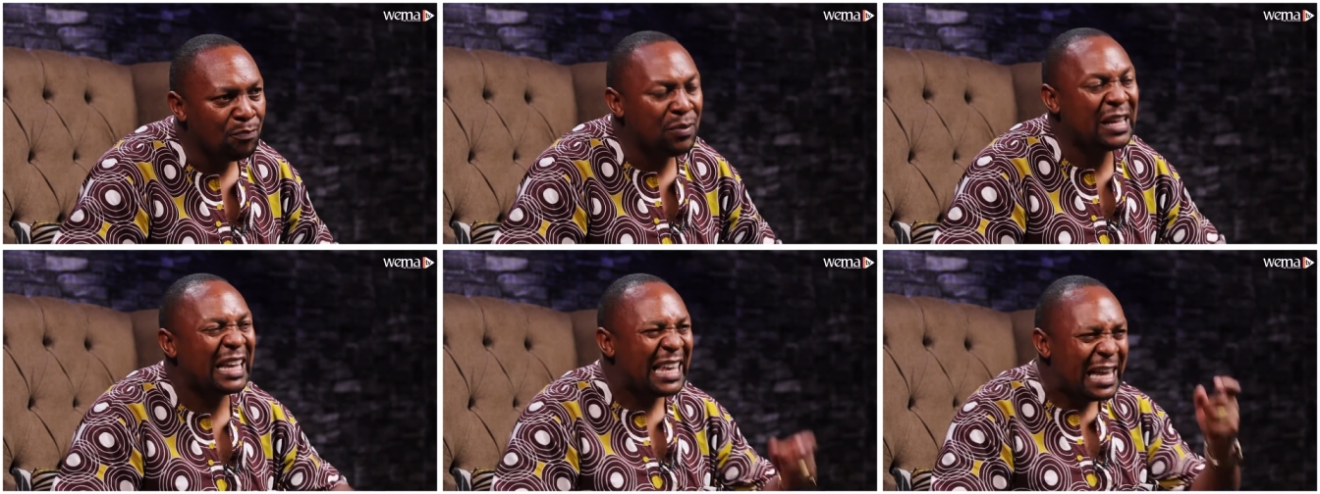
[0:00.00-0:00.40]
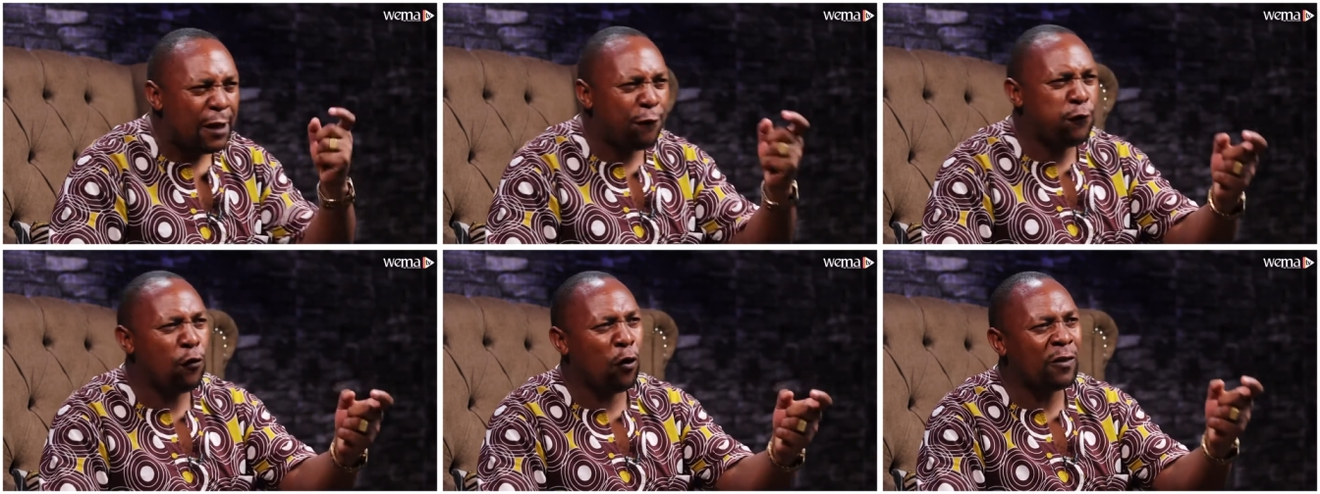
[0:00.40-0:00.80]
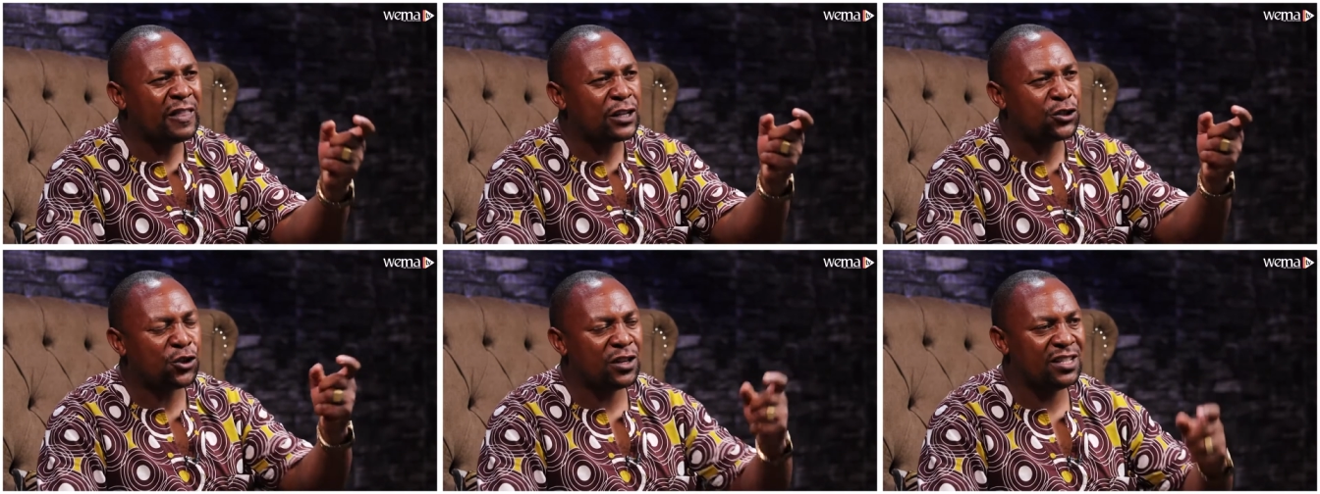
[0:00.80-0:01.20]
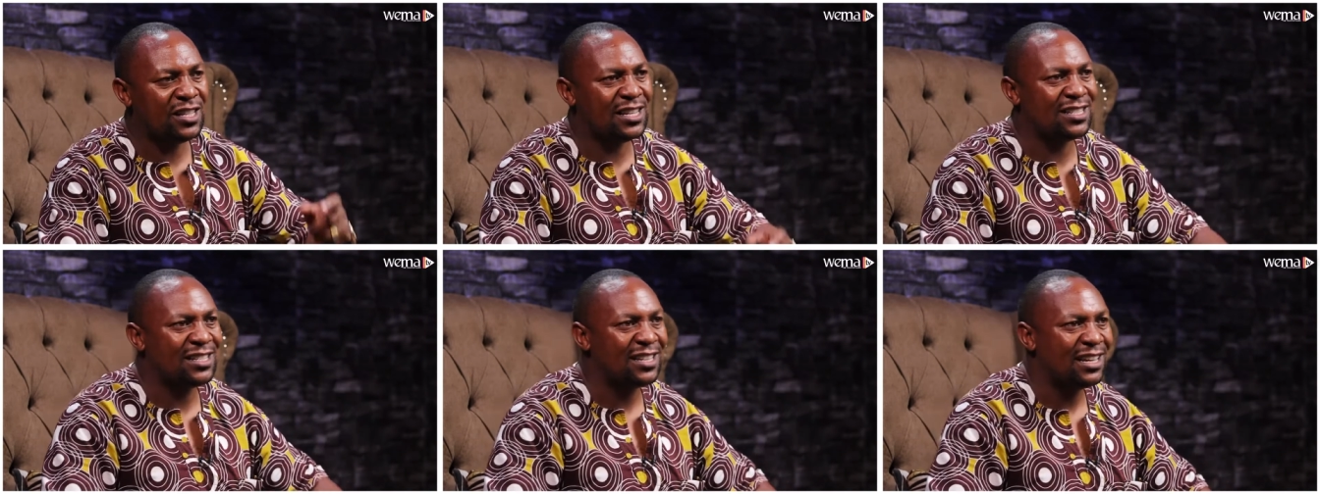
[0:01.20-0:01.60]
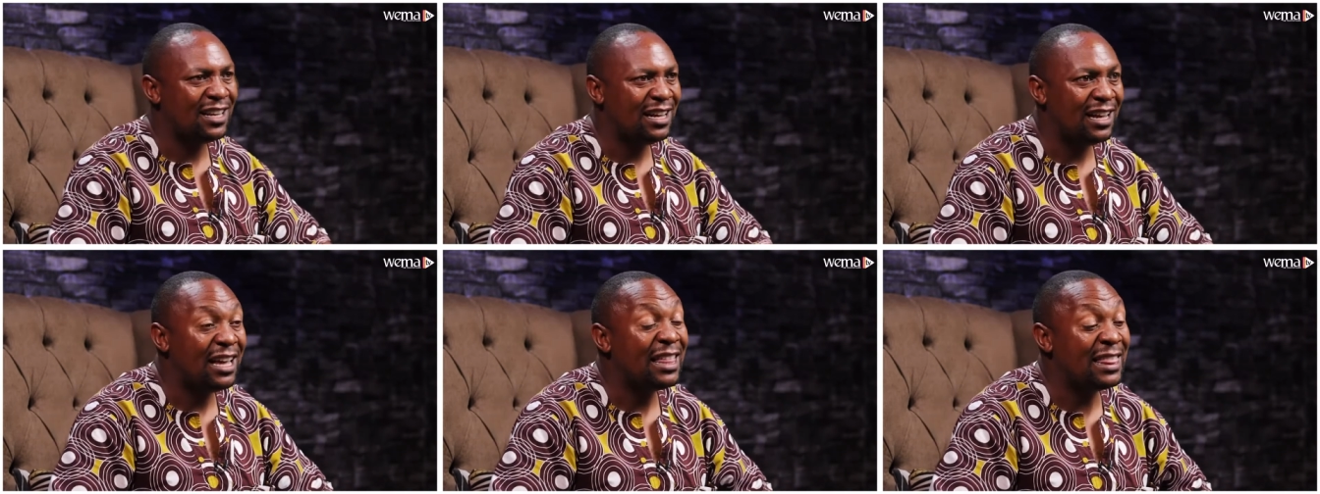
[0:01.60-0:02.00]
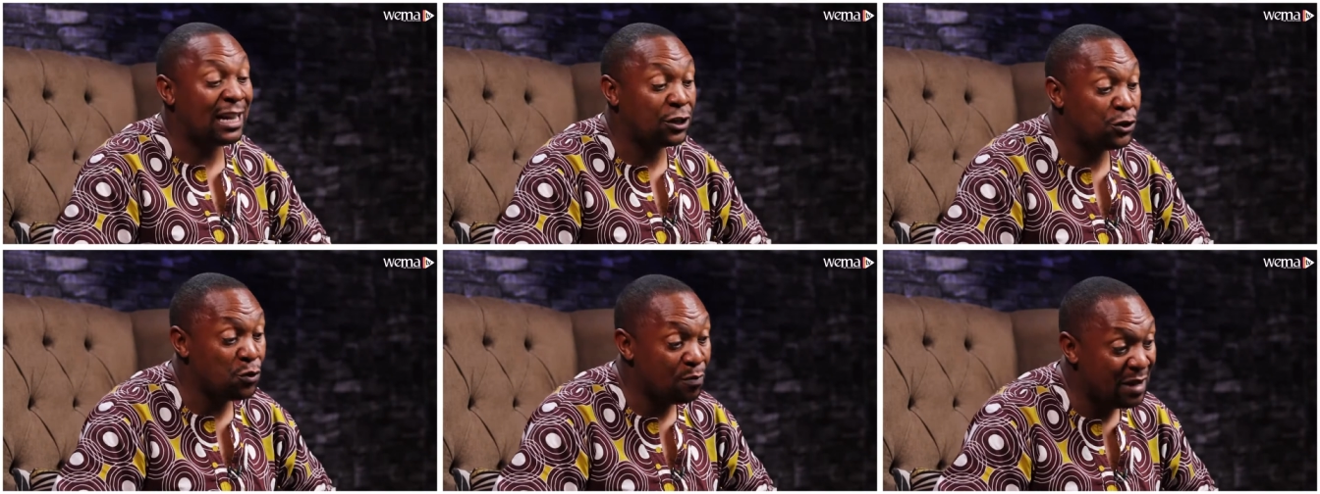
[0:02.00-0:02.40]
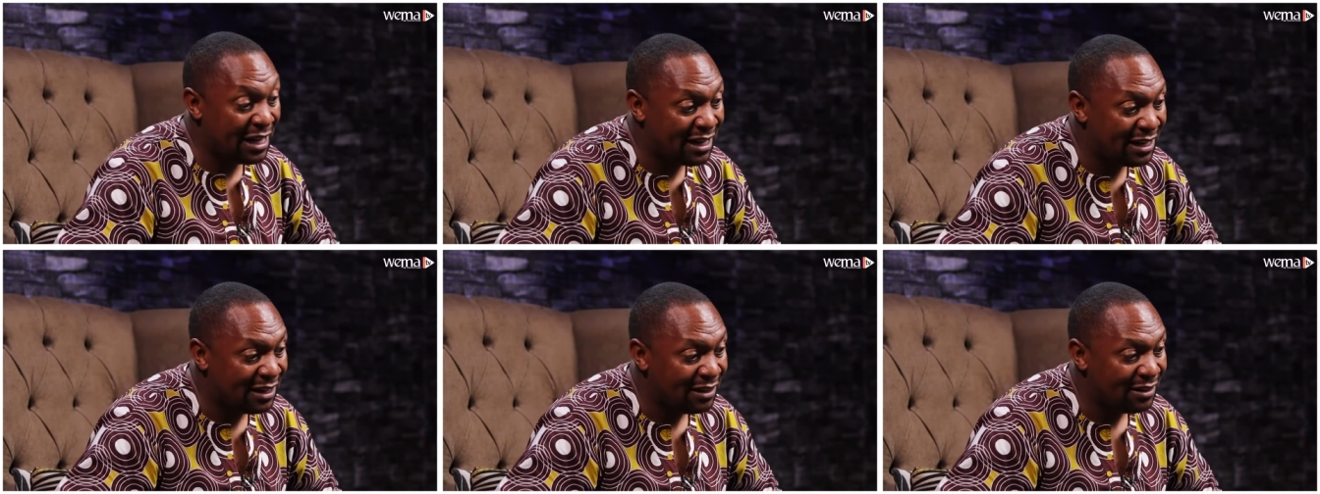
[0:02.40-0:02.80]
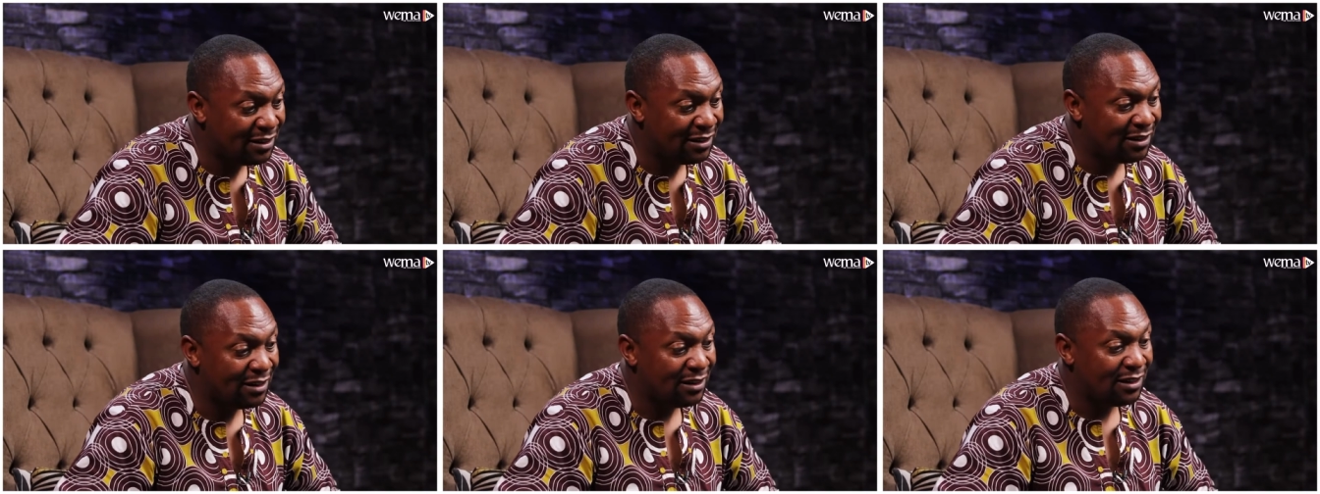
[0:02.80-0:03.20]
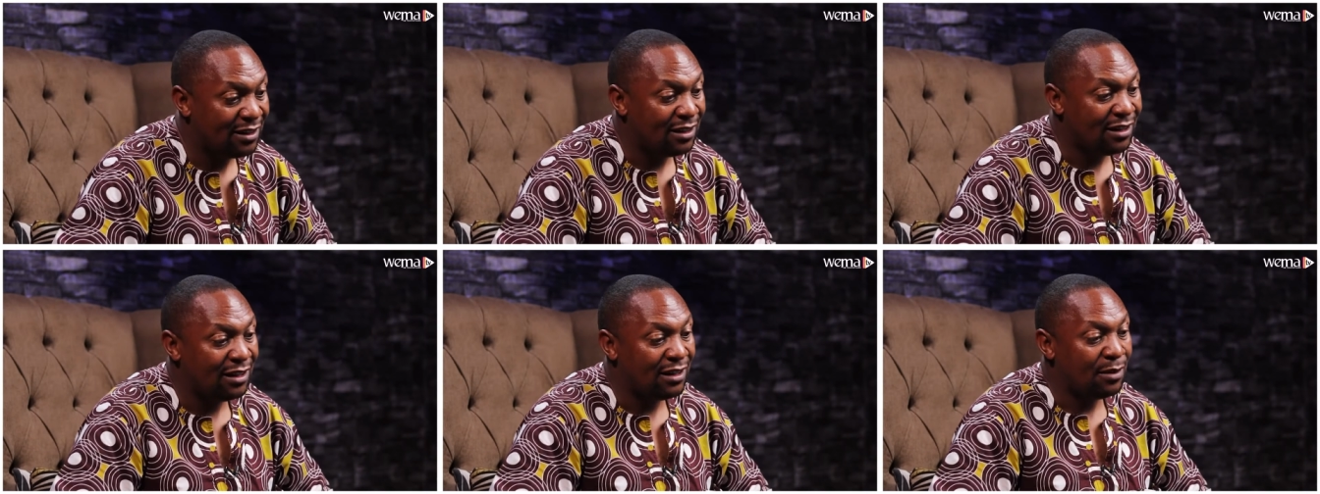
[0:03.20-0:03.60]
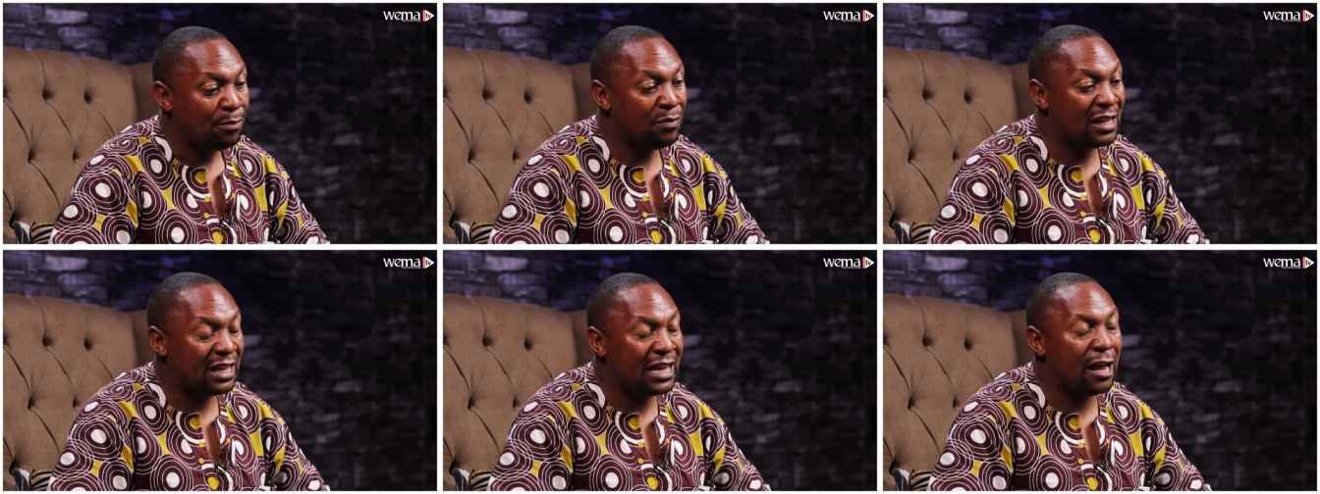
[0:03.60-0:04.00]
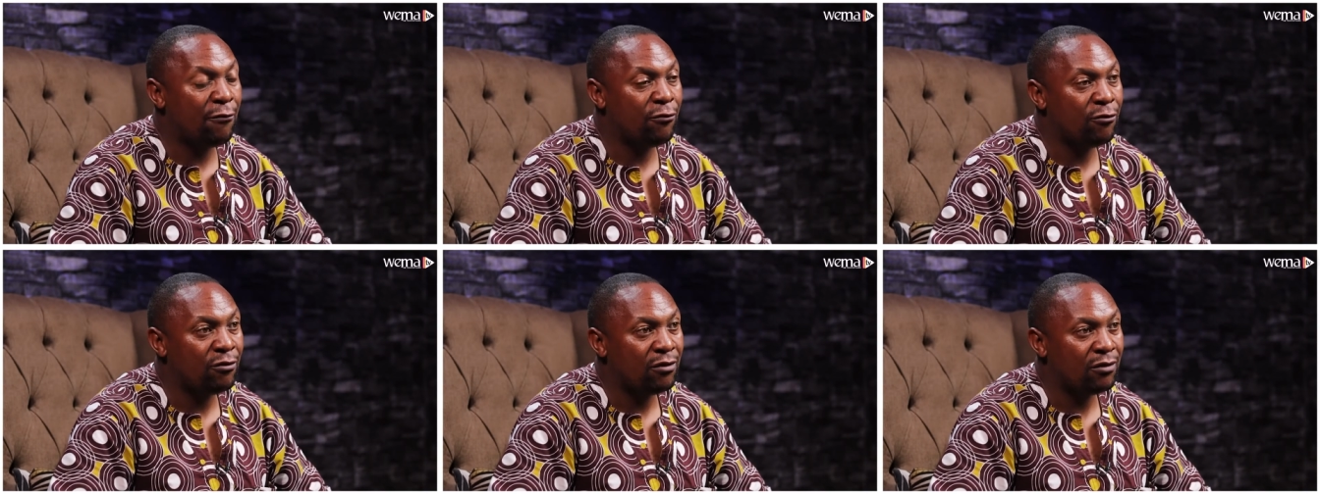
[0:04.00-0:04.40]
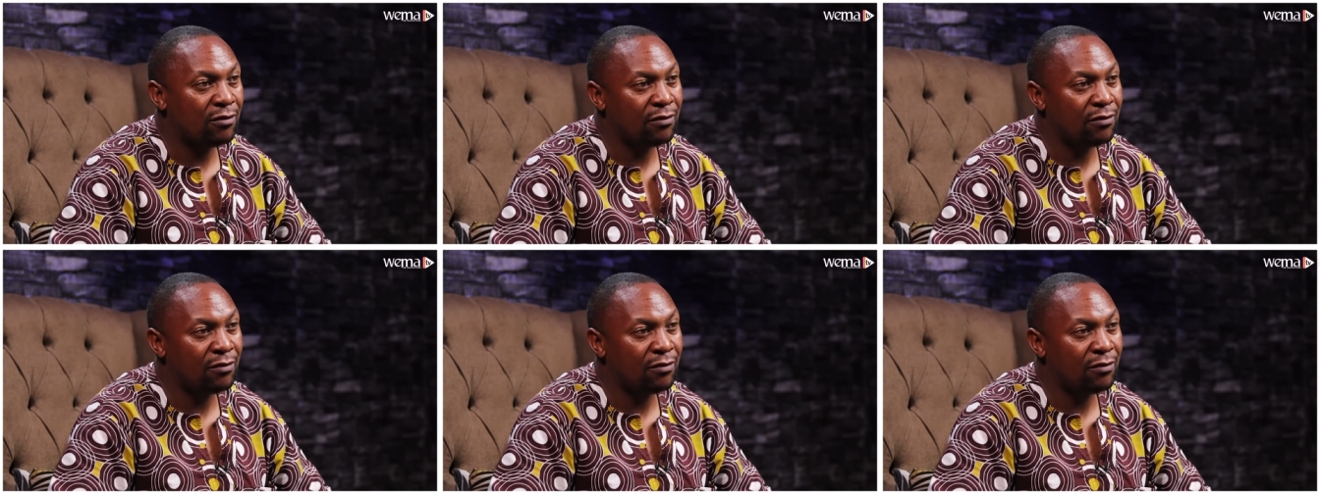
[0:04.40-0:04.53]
Be careful on the choices that you make. Be careful.